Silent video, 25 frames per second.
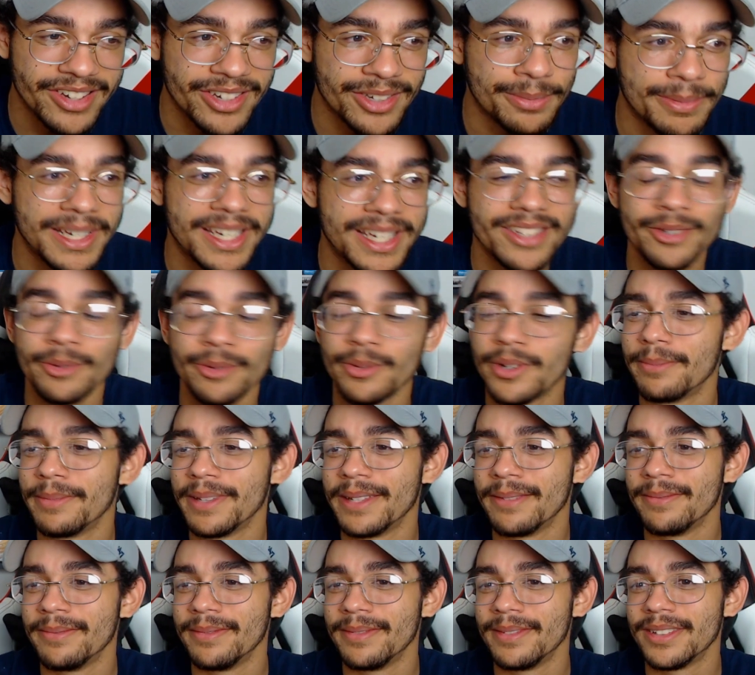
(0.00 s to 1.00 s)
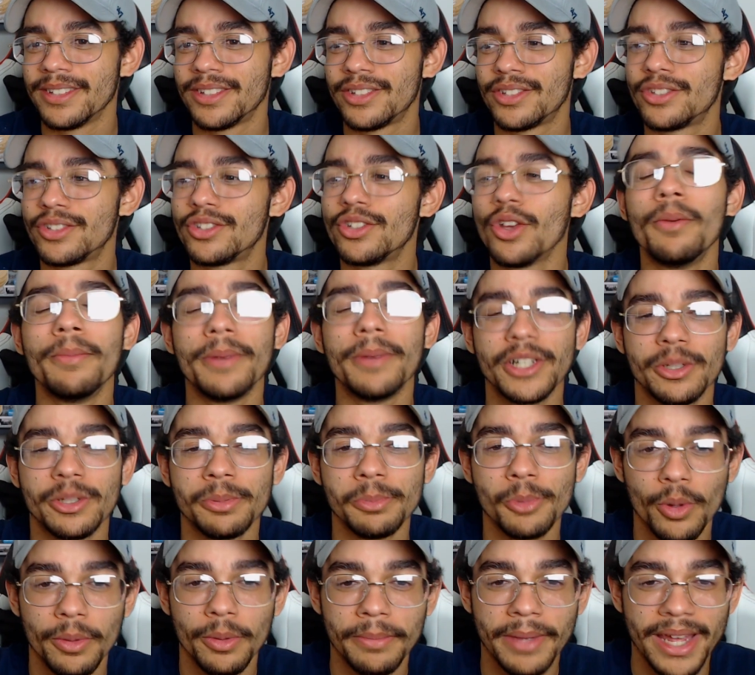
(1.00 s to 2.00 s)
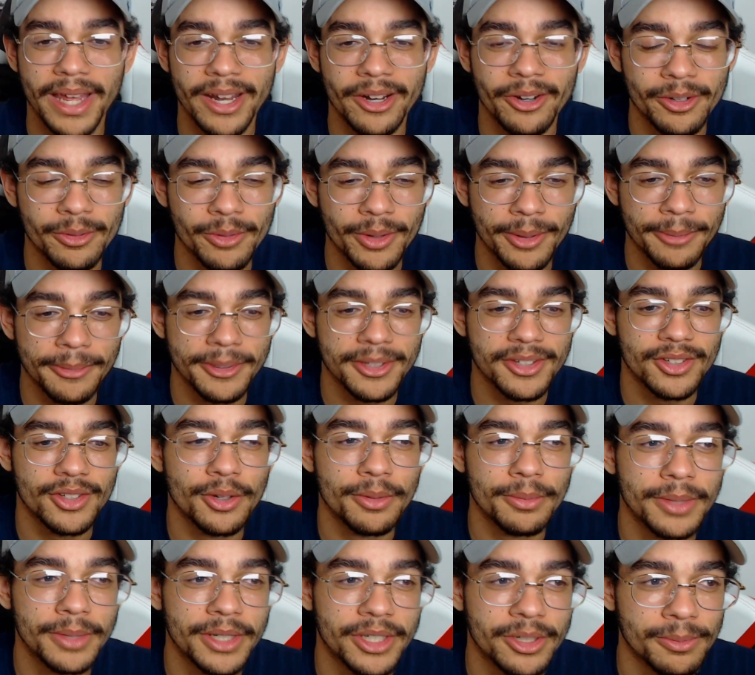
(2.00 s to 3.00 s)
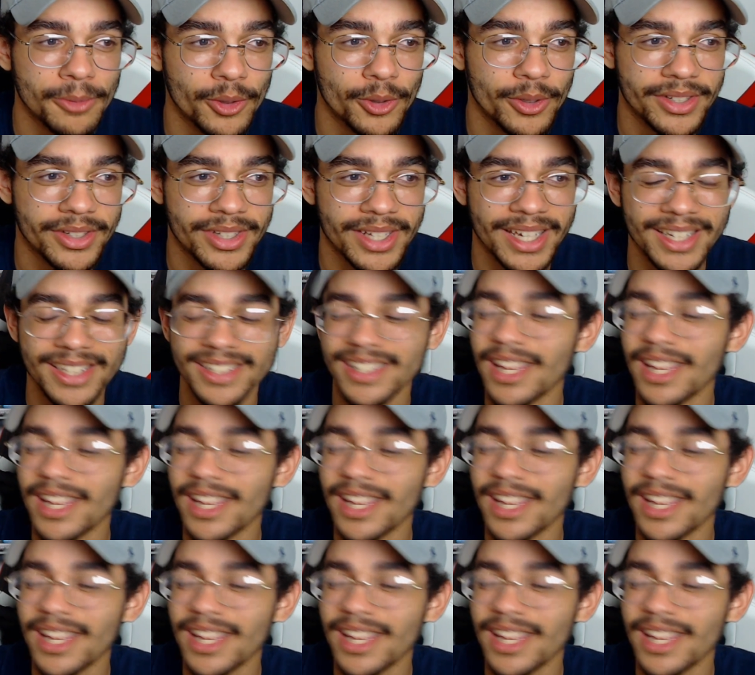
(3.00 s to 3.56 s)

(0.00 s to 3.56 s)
just because it would have been so much more better, and it would have been so much more insane,